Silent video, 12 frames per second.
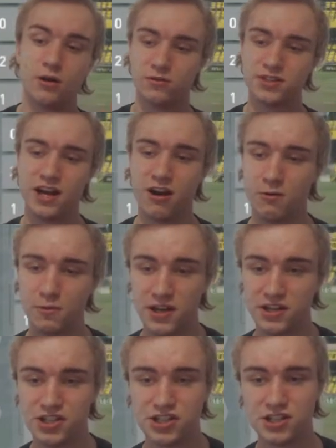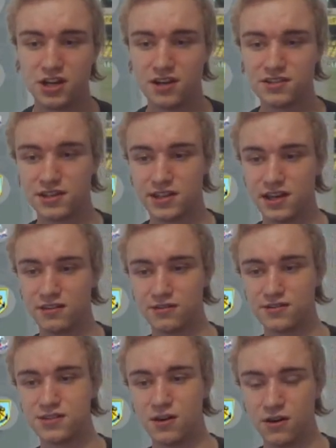I don't care how many shots I get
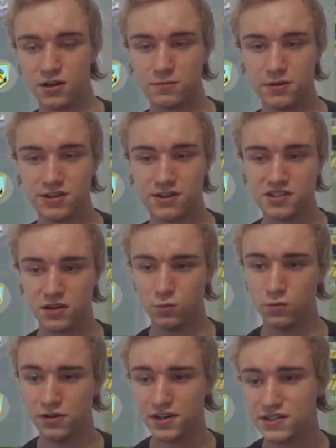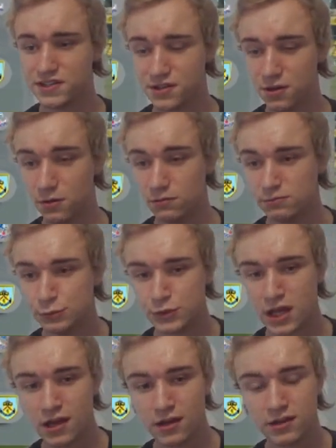on target because I won it. So,
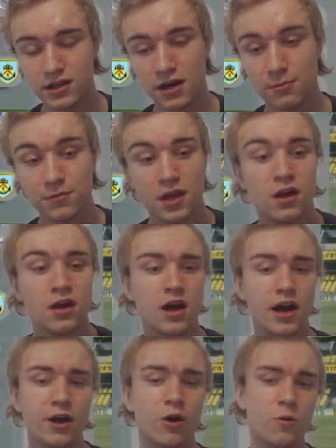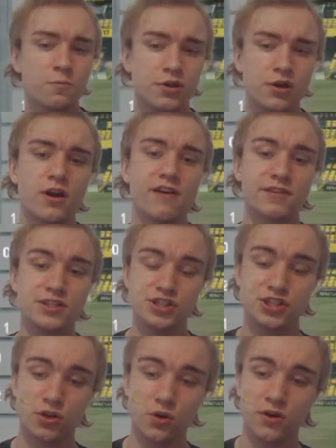yeah. I hope you have
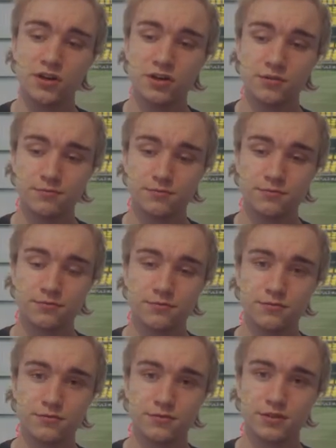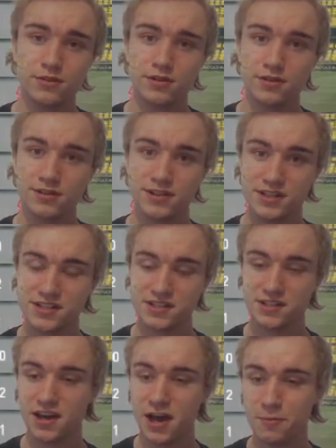enjoyed
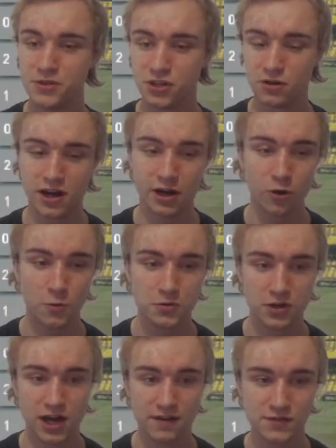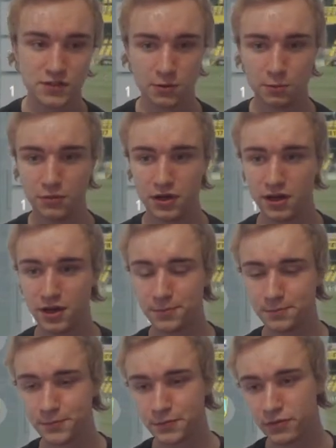this episode. I hope you have
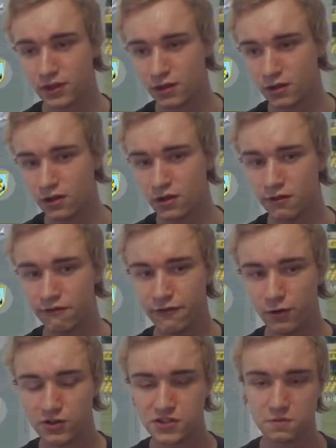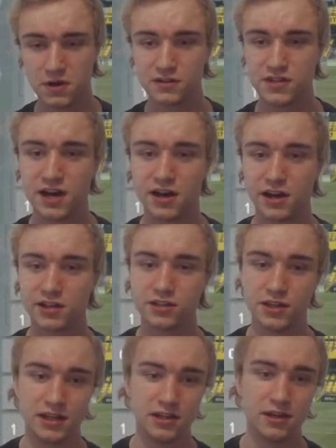some thoughts about how I
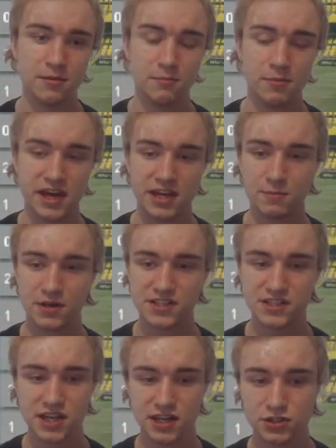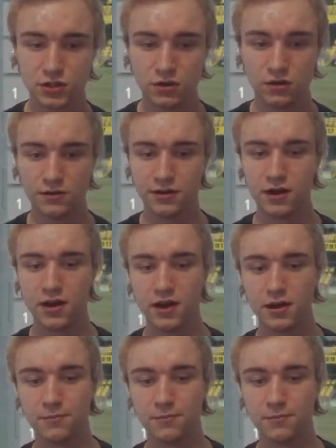can make my schedule on